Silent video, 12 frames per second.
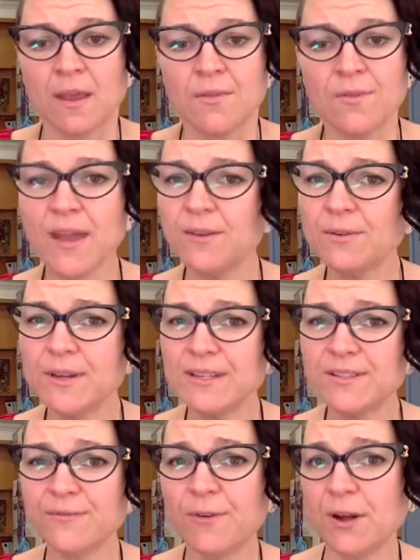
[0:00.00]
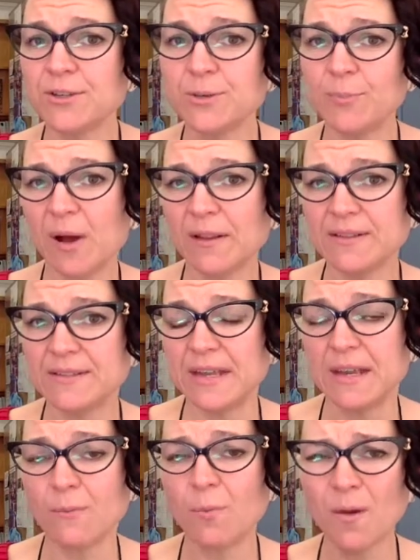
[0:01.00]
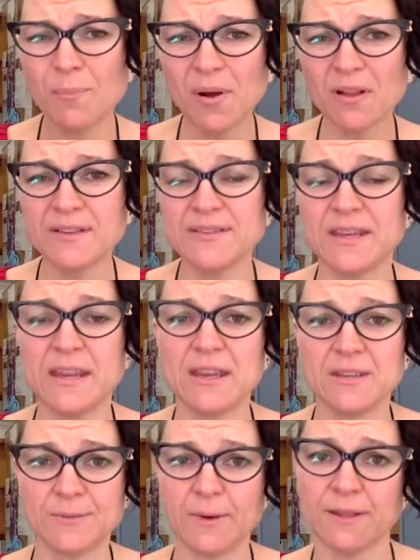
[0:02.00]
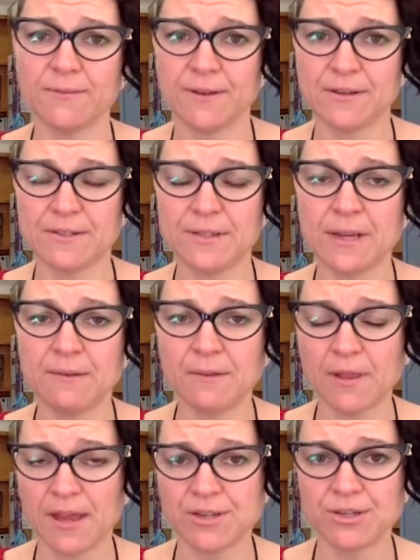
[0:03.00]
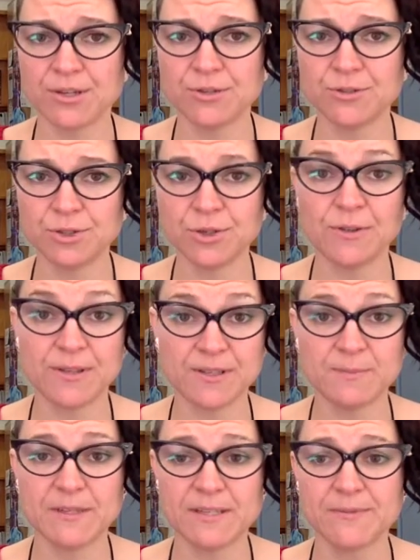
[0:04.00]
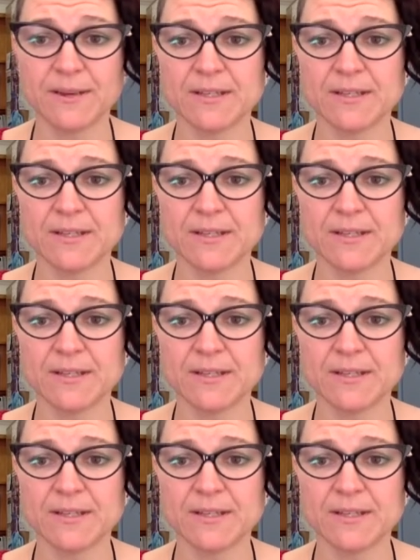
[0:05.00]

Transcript: Then you'll need to find your policy. What policy is relevant in relation to this specific